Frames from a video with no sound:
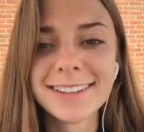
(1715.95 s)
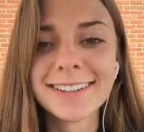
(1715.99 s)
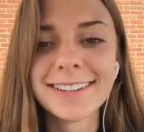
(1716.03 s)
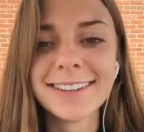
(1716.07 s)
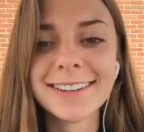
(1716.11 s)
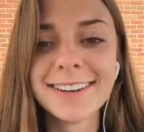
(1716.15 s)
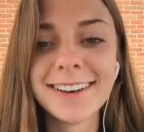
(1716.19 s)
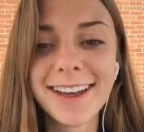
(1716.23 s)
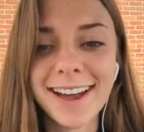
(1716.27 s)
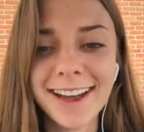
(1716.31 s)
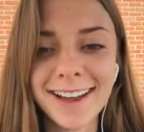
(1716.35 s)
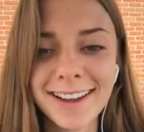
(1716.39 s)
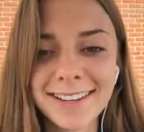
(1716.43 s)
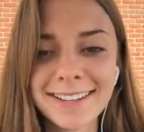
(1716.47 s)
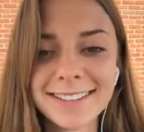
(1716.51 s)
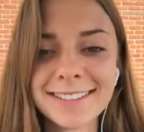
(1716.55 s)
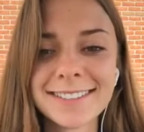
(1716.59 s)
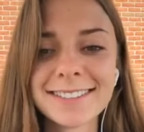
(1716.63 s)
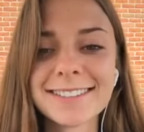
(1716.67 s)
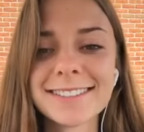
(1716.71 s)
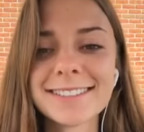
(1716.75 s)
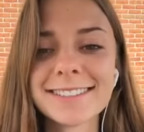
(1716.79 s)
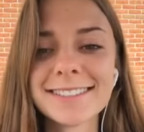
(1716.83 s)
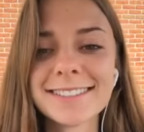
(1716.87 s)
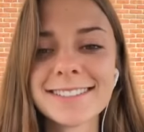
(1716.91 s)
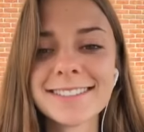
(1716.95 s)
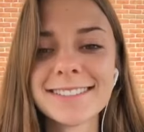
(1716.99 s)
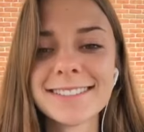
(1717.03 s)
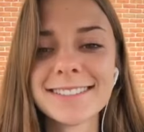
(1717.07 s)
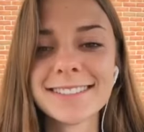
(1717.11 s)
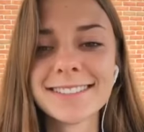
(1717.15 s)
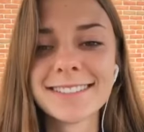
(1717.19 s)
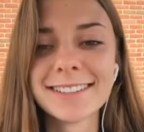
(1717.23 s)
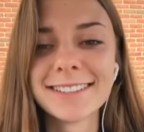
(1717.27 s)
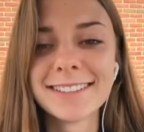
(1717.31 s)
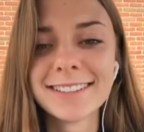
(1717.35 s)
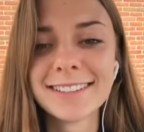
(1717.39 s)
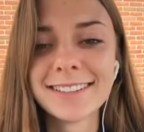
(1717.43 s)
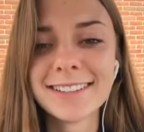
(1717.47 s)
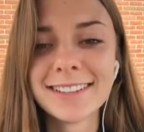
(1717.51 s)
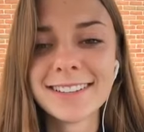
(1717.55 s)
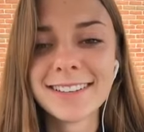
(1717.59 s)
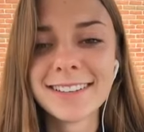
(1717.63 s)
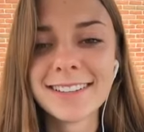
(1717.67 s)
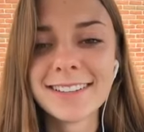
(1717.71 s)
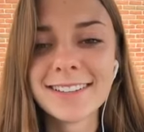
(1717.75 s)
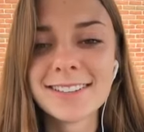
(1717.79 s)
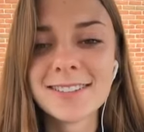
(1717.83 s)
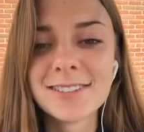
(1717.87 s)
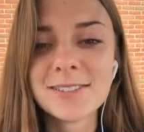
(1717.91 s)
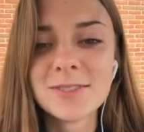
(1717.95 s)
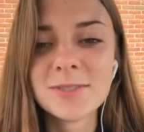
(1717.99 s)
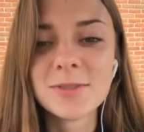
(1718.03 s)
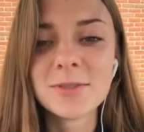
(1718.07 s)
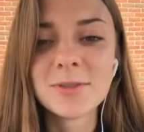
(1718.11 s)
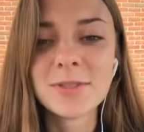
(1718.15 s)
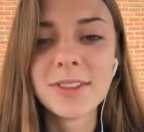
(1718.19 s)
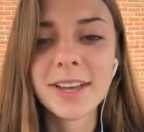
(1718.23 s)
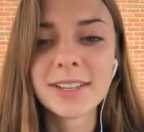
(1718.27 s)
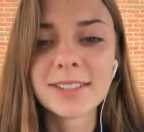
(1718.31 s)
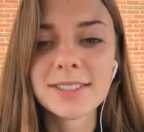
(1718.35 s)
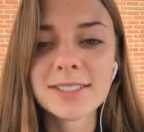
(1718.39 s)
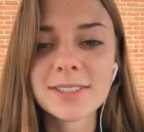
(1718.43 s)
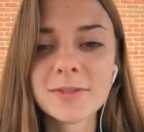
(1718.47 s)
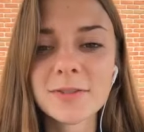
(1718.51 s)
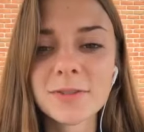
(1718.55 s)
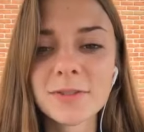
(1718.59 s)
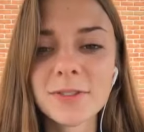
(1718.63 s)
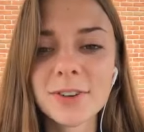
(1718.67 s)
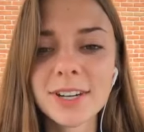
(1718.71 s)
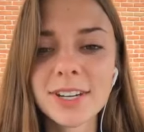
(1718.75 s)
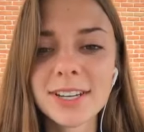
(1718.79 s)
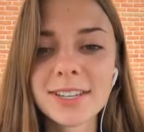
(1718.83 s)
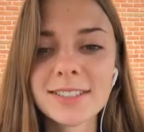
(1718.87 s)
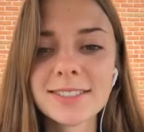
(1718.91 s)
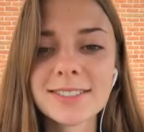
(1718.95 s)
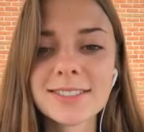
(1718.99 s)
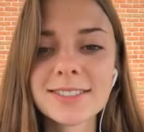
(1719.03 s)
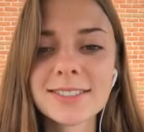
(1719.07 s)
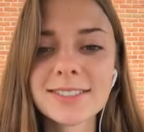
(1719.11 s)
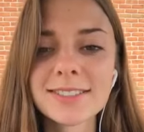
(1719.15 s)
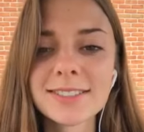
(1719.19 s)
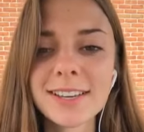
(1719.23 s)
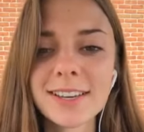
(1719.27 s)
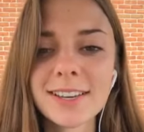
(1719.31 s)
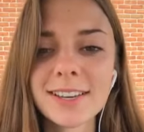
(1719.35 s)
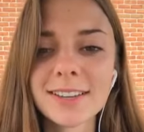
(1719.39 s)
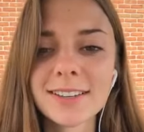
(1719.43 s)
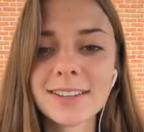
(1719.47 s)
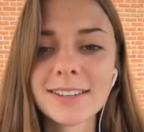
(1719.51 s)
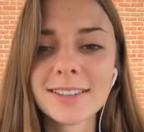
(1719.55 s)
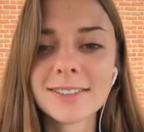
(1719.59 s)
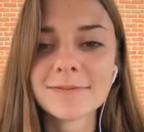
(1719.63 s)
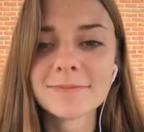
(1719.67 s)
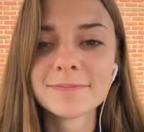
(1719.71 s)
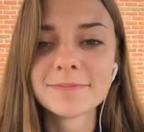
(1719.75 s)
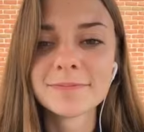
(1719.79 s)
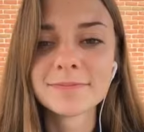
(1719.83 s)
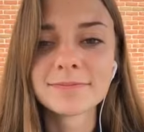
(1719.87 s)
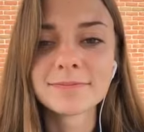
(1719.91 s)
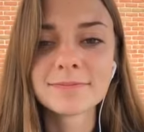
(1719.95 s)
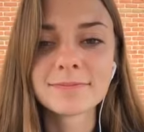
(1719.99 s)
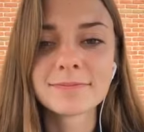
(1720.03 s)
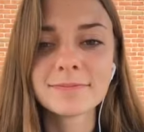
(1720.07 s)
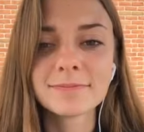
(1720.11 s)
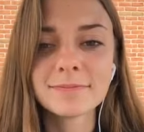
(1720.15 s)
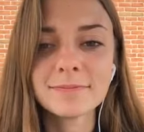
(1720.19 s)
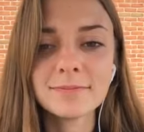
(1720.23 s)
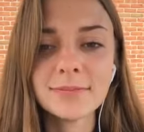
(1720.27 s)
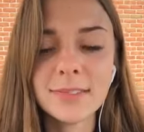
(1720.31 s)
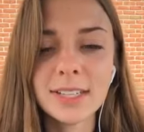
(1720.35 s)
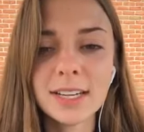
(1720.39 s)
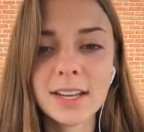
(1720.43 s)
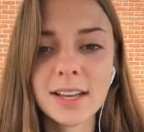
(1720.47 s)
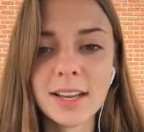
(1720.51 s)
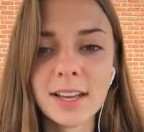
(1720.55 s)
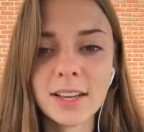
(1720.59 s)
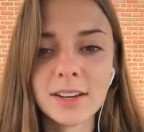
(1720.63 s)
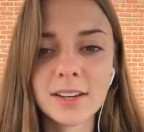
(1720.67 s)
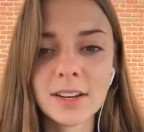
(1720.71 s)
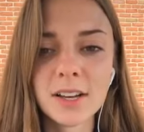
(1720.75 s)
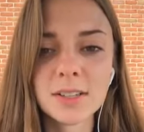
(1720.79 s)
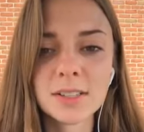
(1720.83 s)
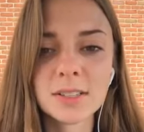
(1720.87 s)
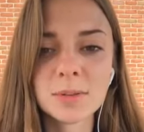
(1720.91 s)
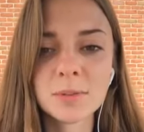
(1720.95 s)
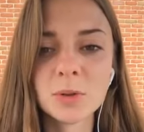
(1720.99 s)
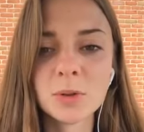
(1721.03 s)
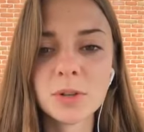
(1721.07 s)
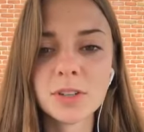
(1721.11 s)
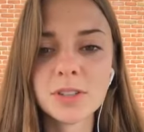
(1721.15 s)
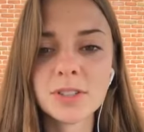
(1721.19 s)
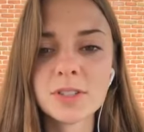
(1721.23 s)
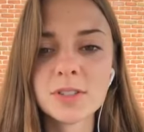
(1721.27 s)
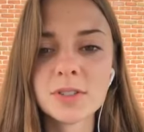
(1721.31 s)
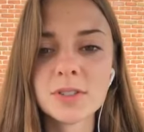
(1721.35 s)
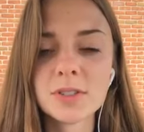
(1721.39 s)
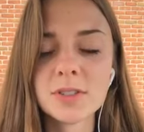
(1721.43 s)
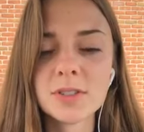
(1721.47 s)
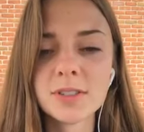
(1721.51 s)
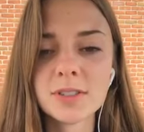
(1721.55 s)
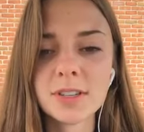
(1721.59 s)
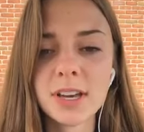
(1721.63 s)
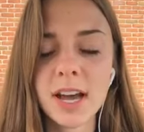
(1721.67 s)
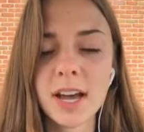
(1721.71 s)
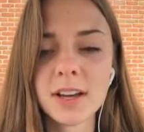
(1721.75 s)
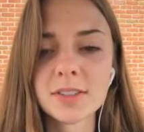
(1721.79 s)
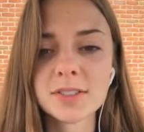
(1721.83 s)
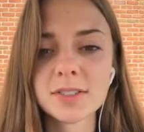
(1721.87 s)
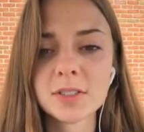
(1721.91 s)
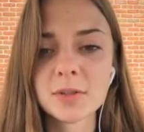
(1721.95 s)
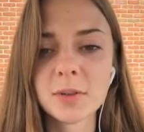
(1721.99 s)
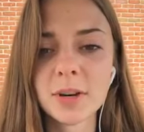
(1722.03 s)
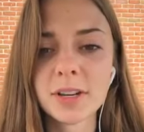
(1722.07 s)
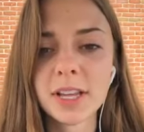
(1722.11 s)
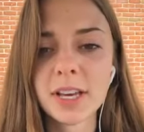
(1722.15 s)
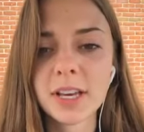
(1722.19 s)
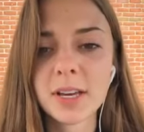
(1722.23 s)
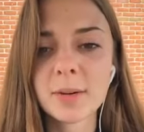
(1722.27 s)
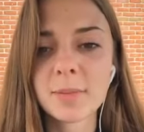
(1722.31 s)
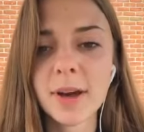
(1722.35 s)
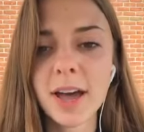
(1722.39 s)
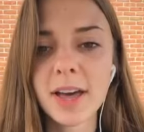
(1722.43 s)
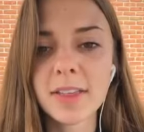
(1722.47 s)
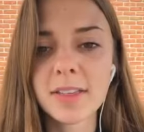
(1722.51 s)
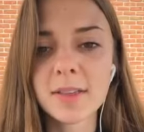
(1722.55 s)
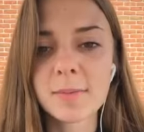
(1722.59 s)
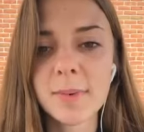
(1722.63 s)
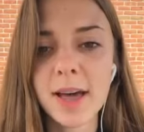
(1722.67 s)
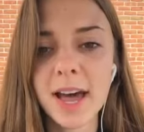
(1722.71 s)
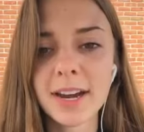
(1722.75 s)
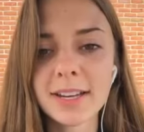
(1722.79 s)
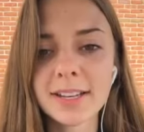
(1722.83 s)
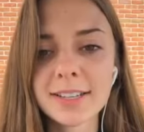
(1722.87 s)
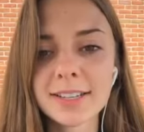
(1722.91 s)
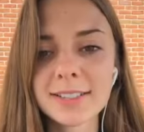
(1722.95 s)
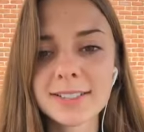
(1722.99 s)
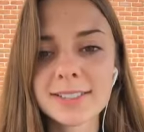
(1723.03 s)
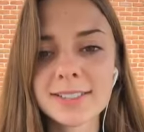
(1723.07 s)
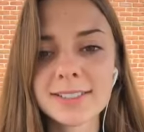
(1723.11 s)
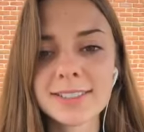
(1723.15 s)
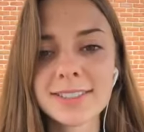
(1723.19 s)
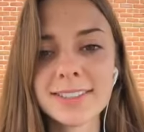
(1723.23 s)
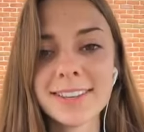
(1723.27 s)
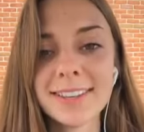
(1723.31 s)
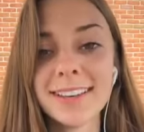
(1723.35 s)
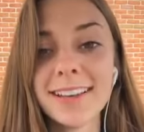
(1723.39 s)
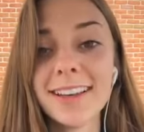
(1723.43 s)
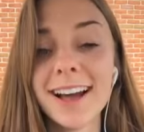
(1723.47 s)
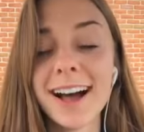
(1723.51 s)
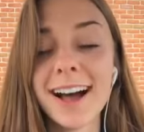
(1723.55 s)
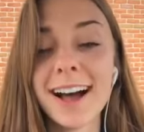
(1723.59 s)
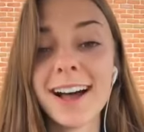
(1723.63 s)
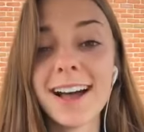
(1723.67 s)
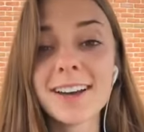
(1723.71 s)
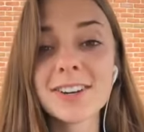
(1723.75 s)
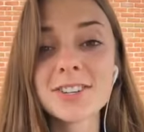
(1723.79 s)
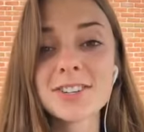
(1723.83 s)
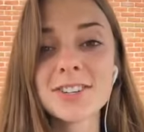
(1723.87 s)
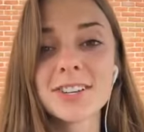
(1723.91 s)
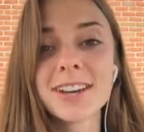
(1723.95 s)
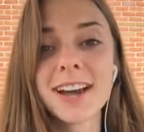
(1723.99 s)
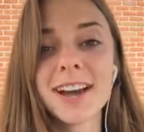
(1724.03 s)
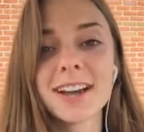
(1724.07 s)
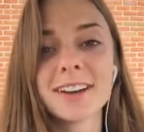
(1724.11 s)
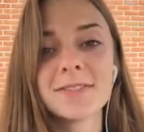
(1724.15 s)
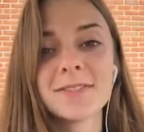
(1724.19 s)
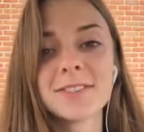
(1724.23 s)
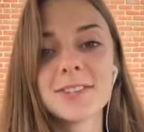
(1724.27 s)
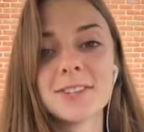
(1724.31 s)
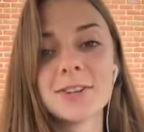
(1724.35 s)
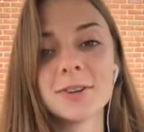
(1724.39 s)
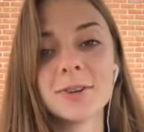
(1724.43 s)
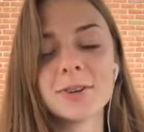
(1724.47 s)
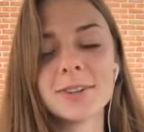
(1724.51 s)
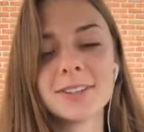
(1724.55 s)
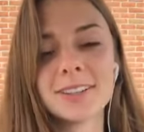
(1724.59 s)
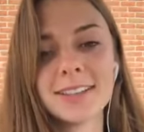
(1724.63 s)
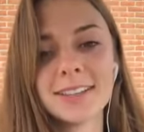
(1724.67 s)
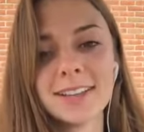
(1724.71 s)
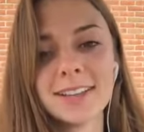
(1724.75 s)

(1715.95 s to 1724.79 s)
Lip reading: Nice. Dude, that's freaking sick. Nazmul asked, do I like mathematics? I actually kind of do.